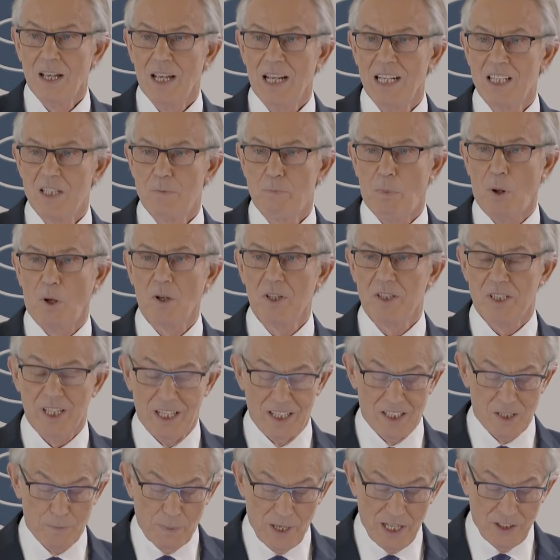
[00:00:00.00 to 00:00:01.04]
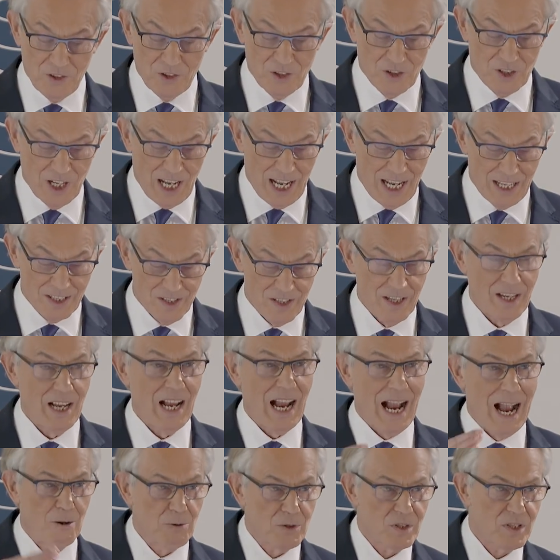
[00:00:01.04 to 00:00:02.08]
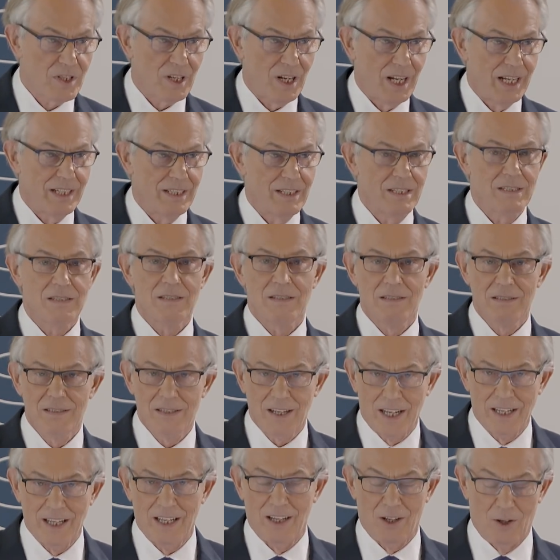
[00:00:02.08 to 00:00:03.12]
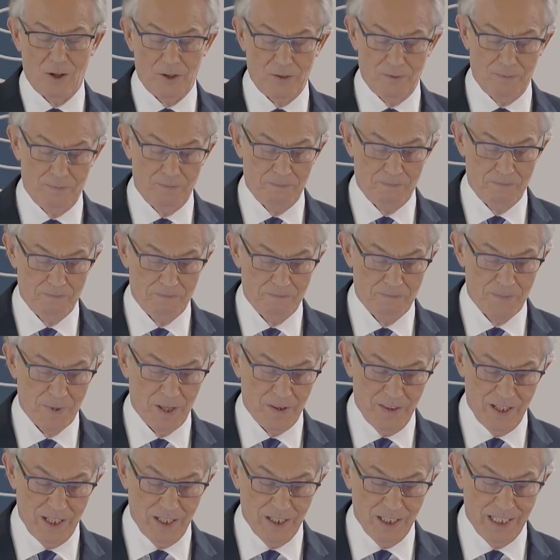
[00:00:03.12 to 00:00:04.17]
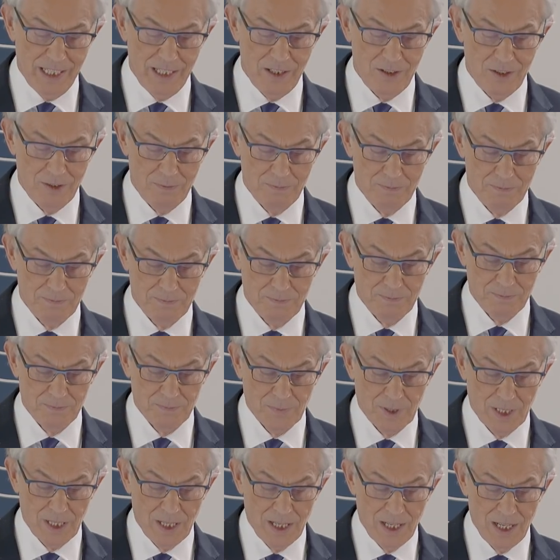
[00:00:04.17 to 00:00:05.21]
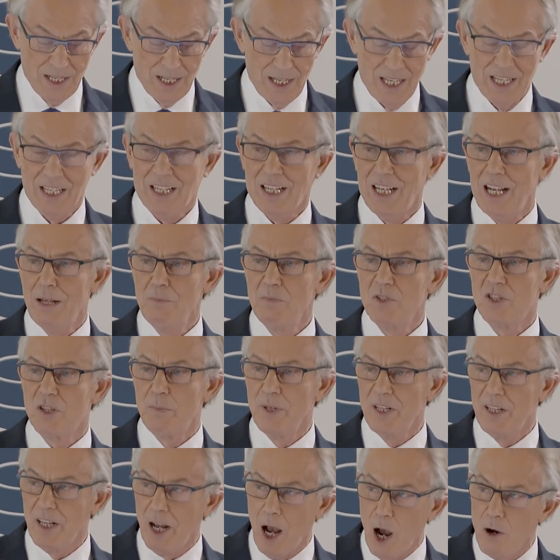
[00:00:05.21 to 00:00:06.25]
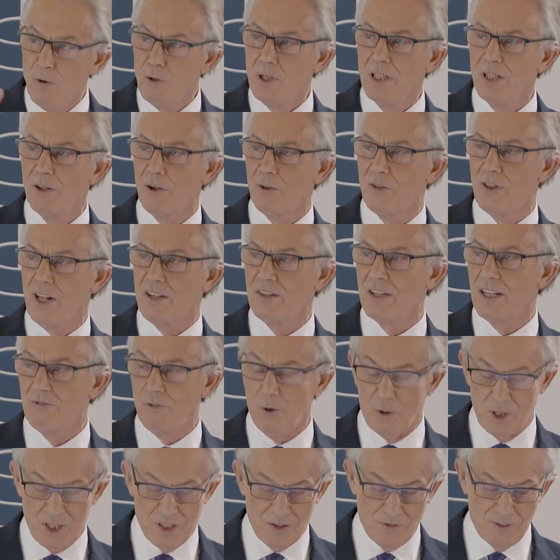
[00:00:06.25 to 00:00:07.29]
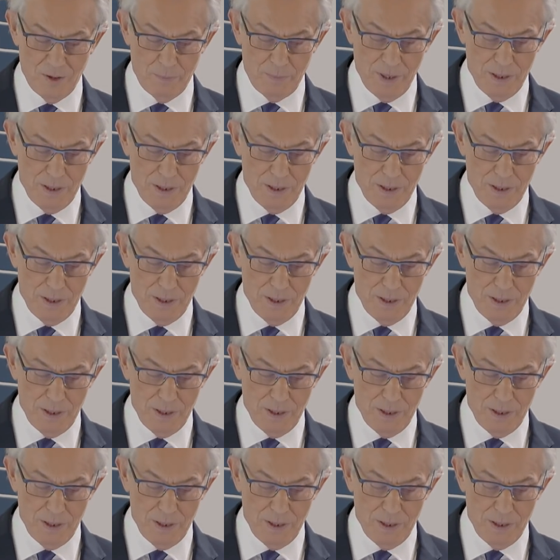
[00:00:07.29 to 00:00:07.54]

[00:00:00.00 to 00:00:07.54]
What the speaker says: It's politics pitched as outsiders taking on the elite. It claims to be the only authentic voice of the